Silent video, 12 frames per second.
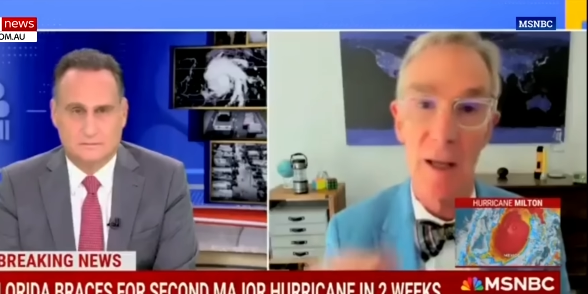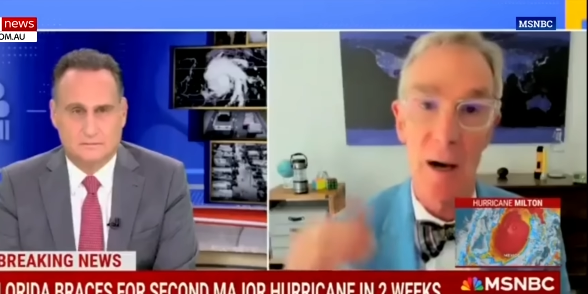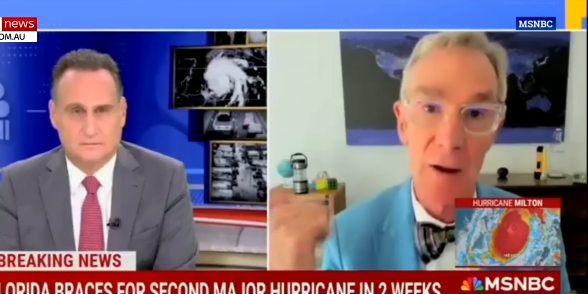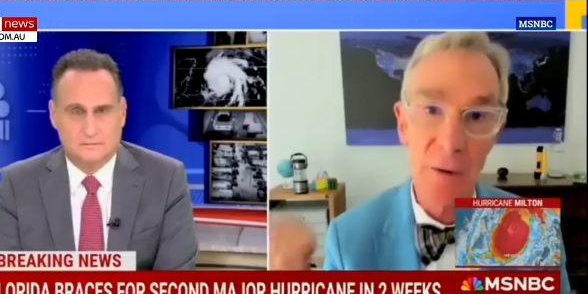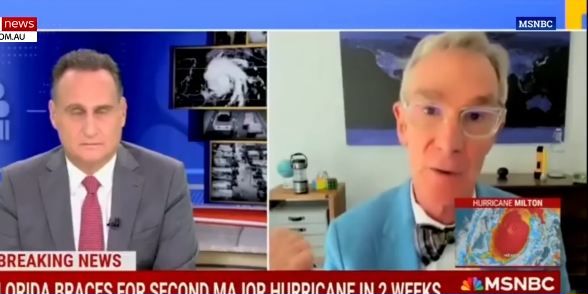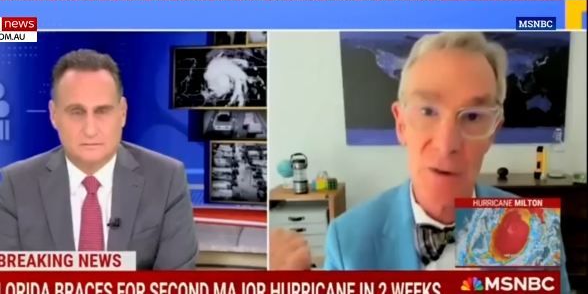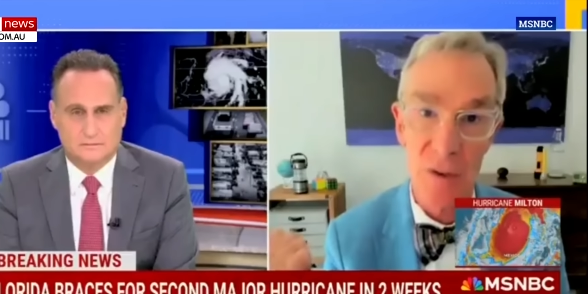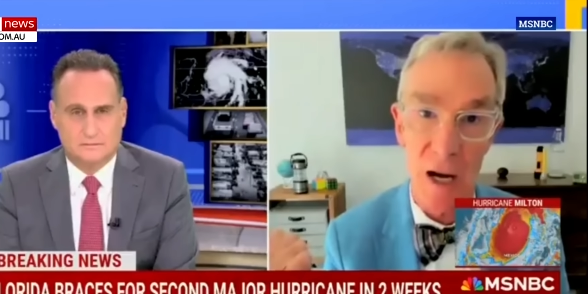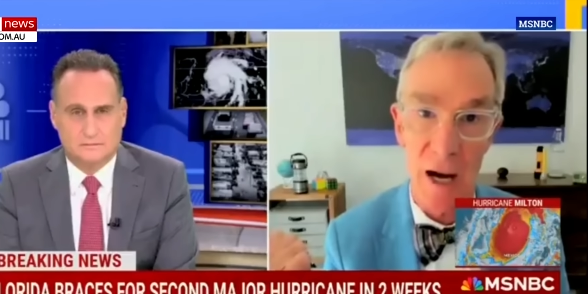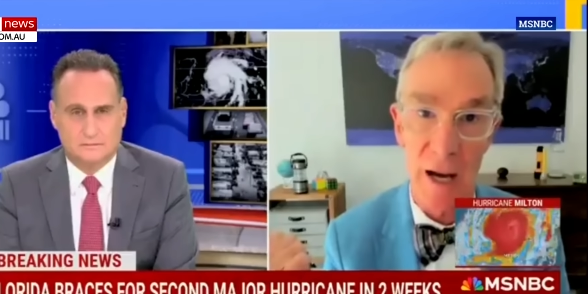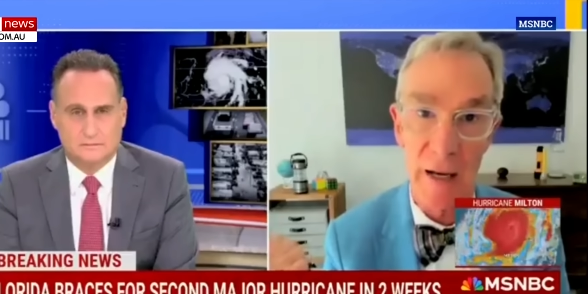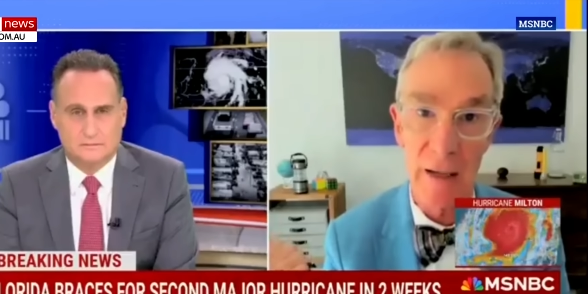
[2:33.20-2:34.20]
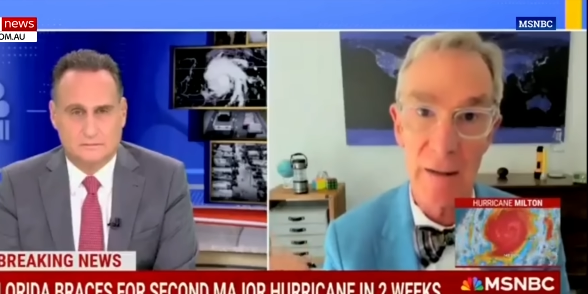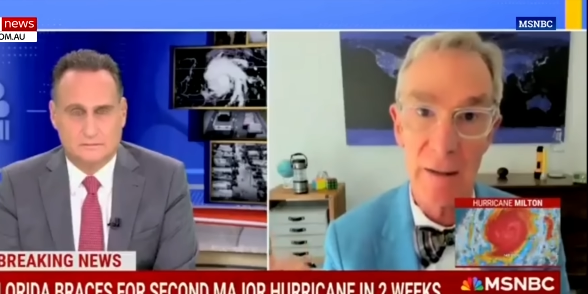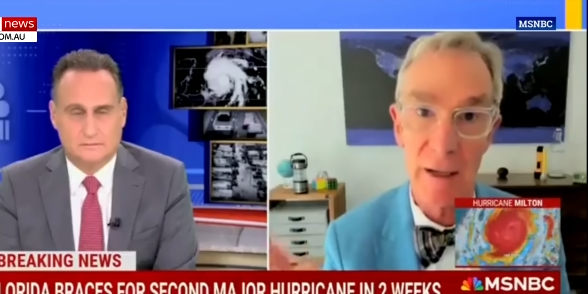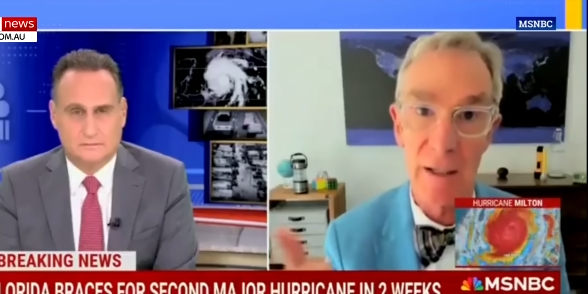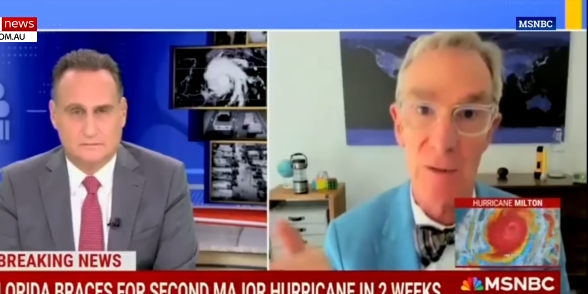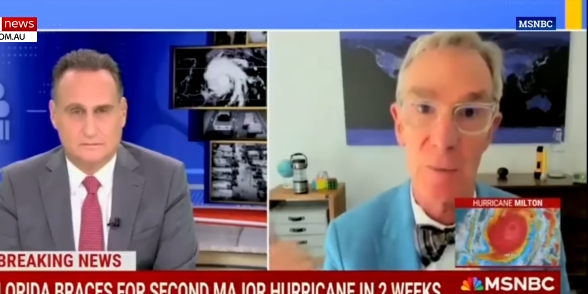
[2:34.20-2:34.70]
Speaker 1: other side,
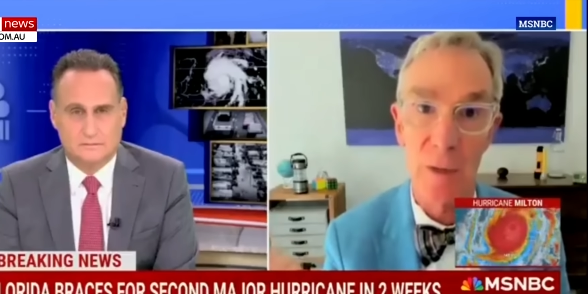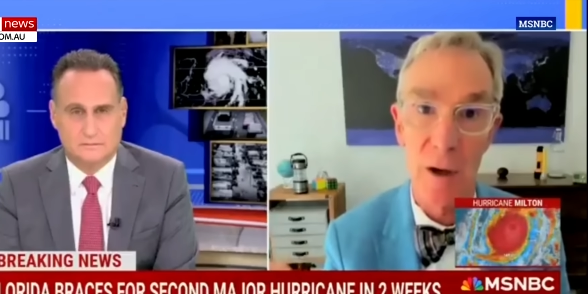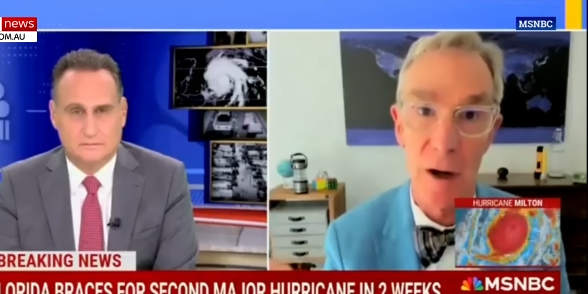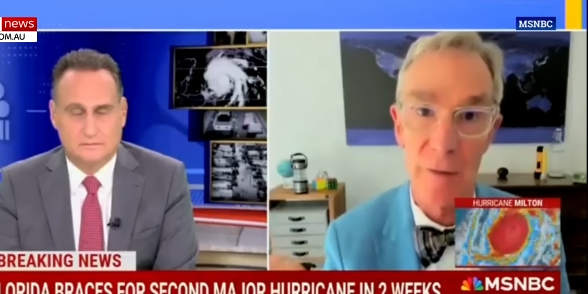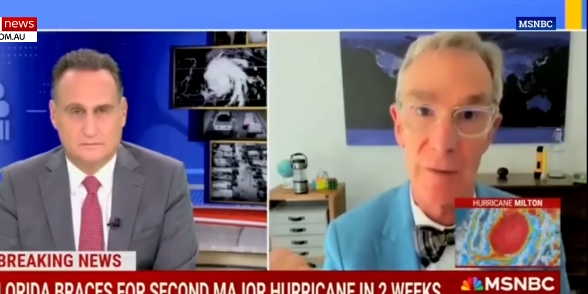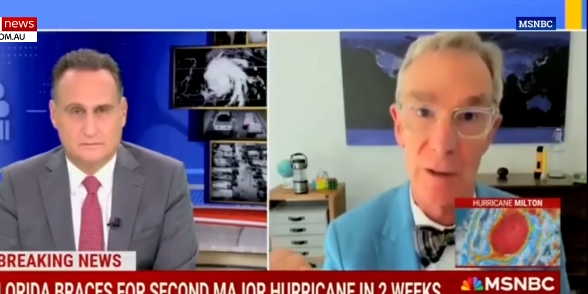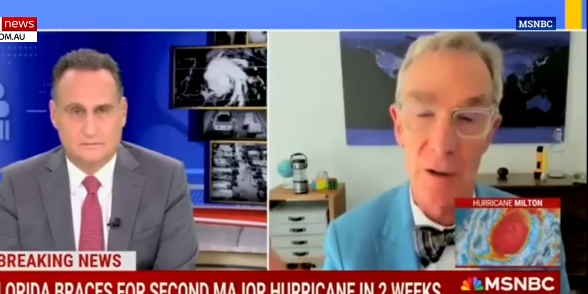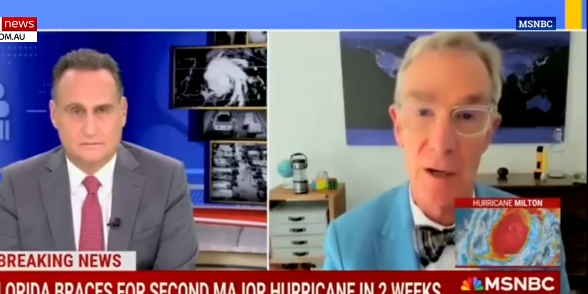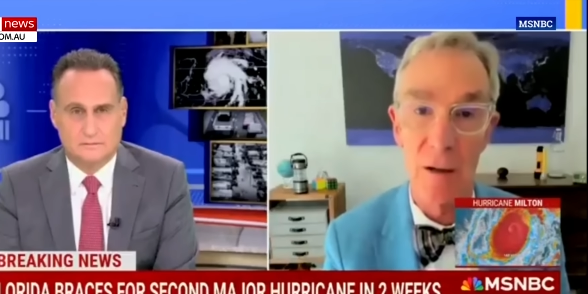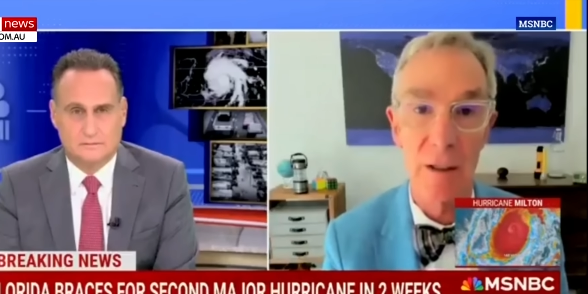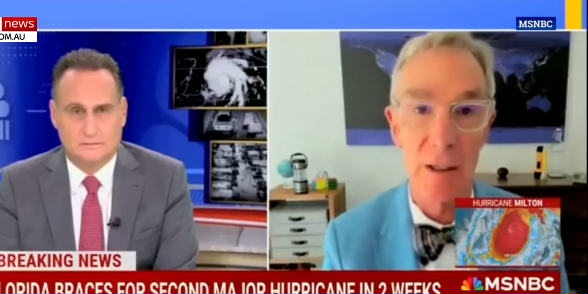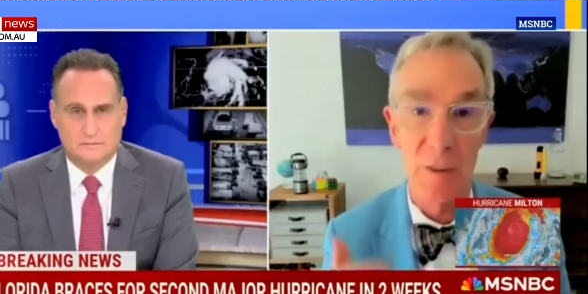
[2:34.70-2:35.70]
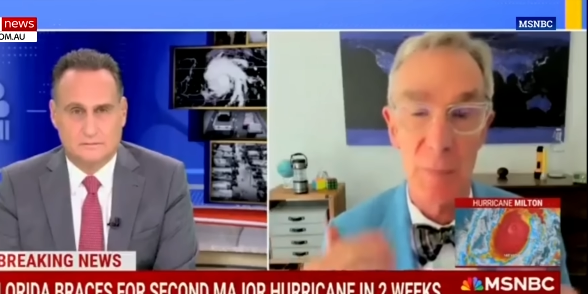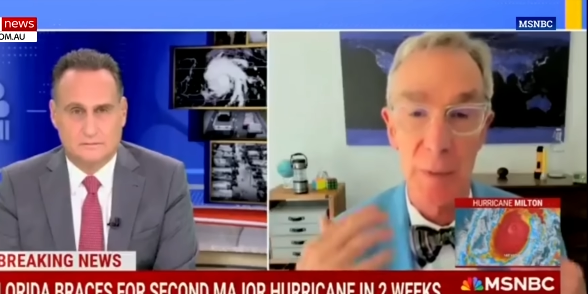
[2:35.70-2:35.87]
as we often call it, is